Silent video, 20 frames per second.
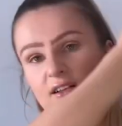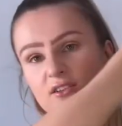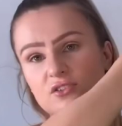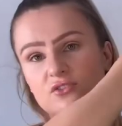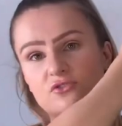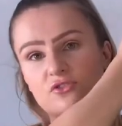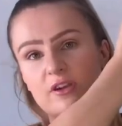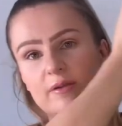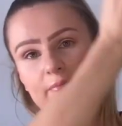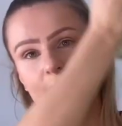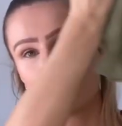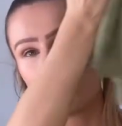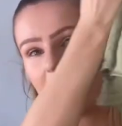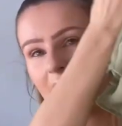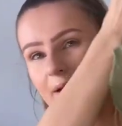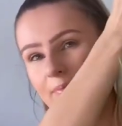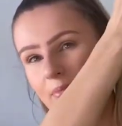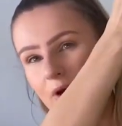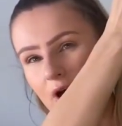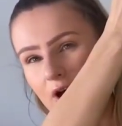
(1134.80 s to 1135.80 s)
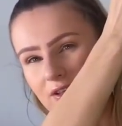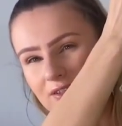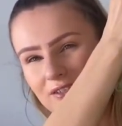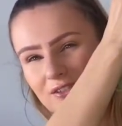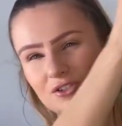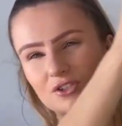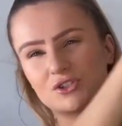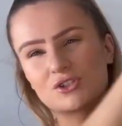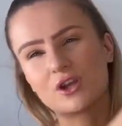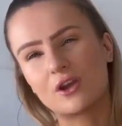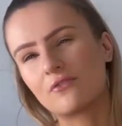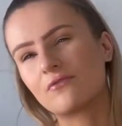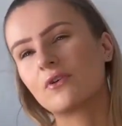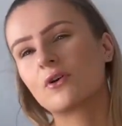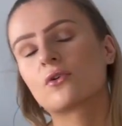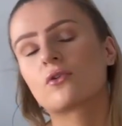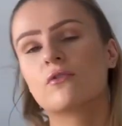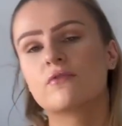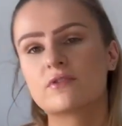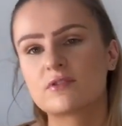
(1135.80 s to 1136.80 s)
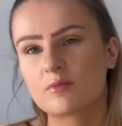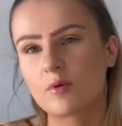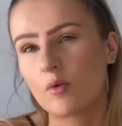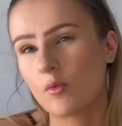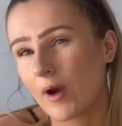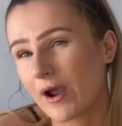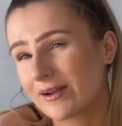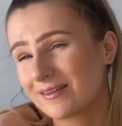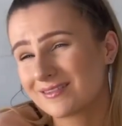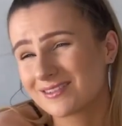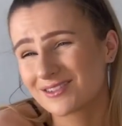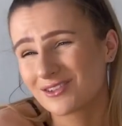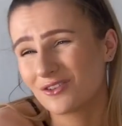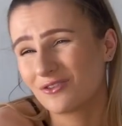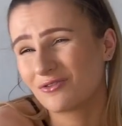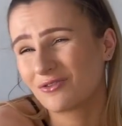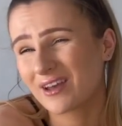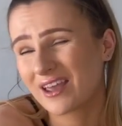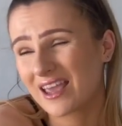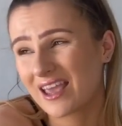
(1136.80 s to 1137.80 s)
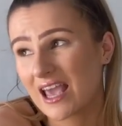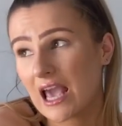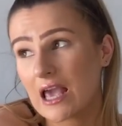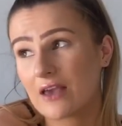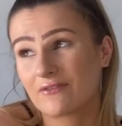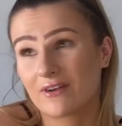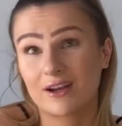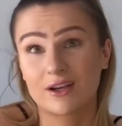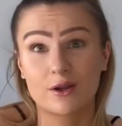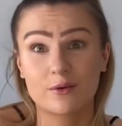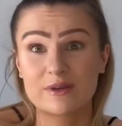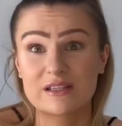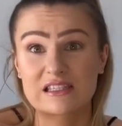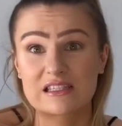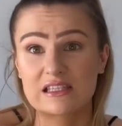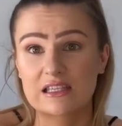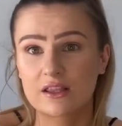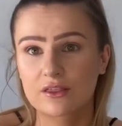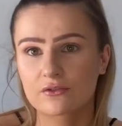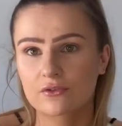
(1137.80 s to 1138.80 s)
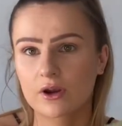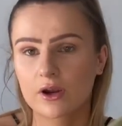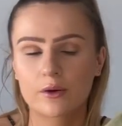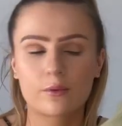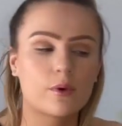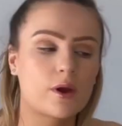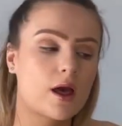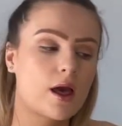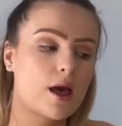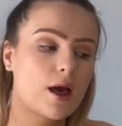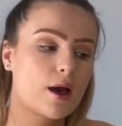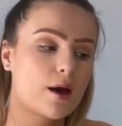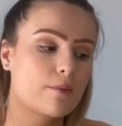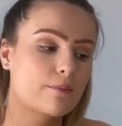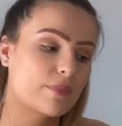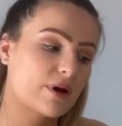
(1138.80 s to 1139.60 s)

it but I personally just don't feel comfortable wearing stuff if I know it's see-through but it's